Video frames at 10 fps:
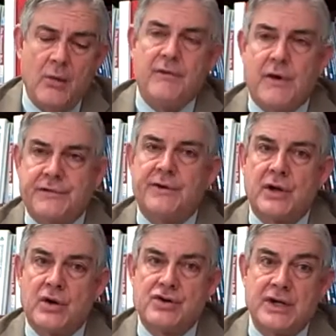We've also
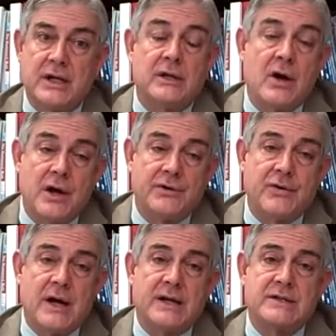negotiated
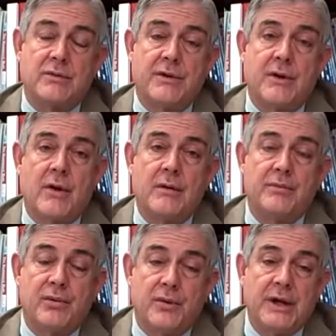contracts with our
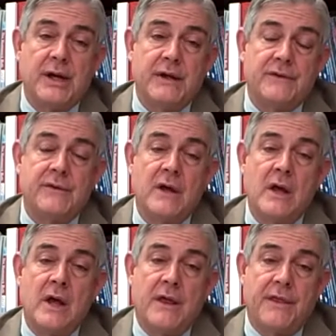employees
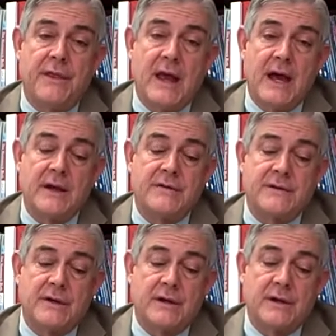
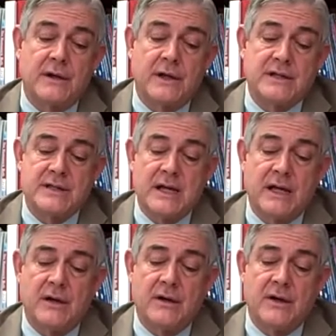that
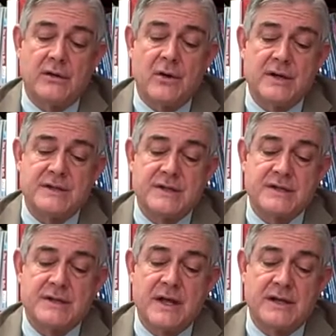contain
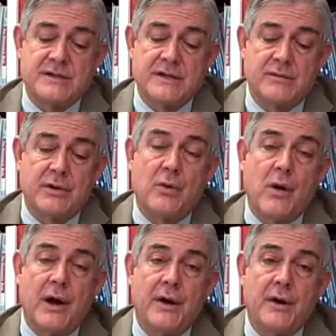clauses that
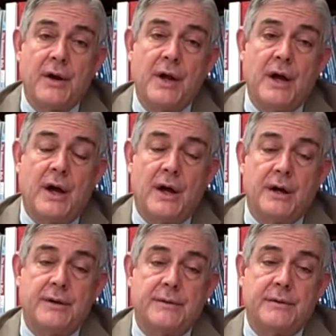require
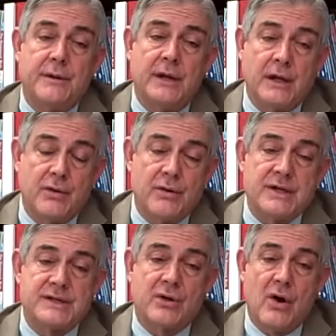
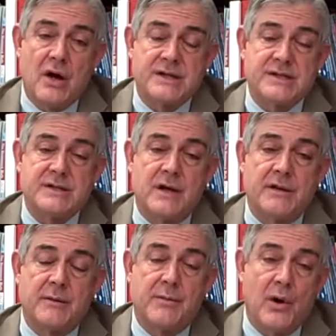increased costs
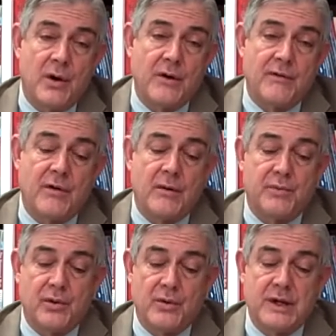on the part of our
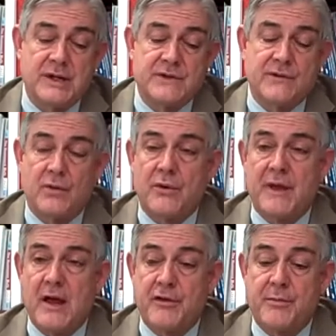employees for
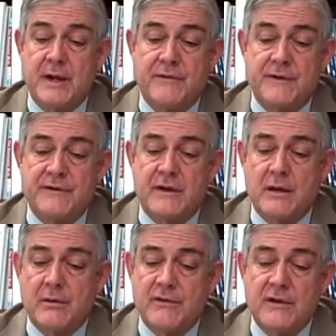the health benefits that
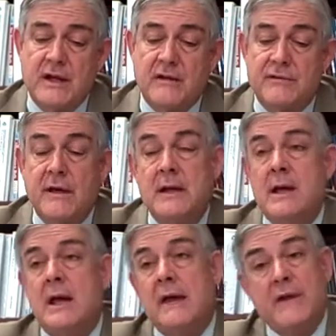they receive.
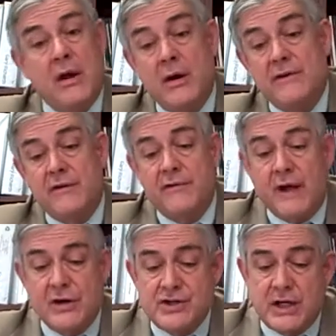In the areas of
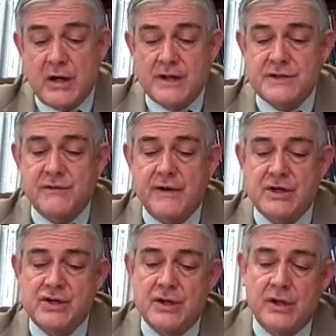energy
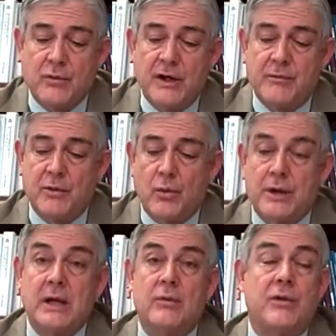conservation, we have been
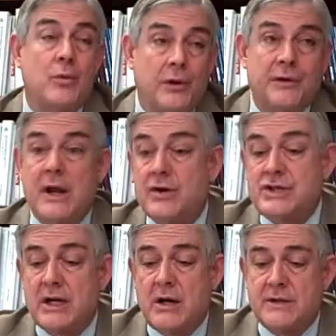working with the Wilton
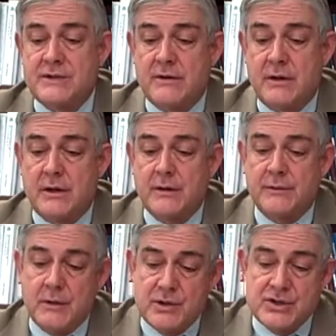Energy
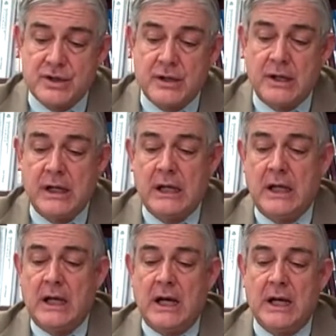Commission
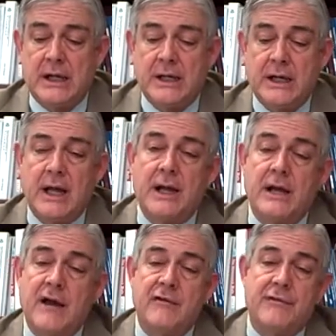
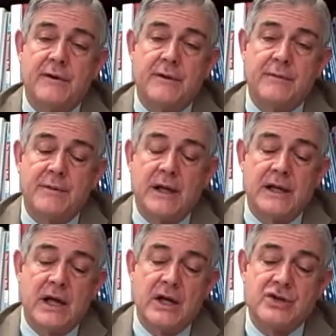and have
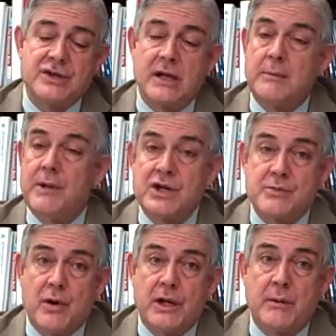engaged in a
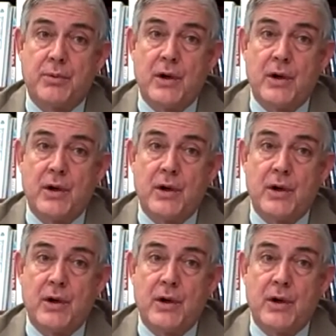benchmarking